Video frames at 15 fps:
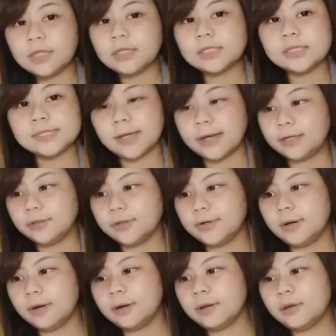
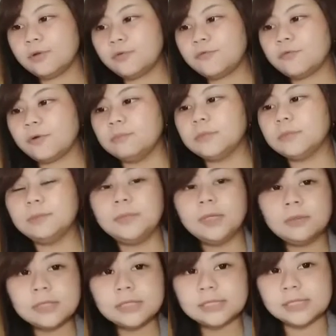designer from the
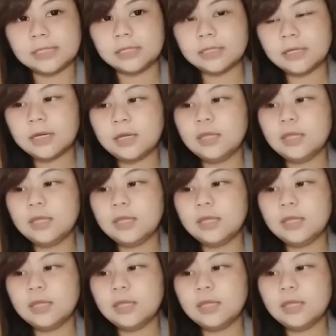BBC,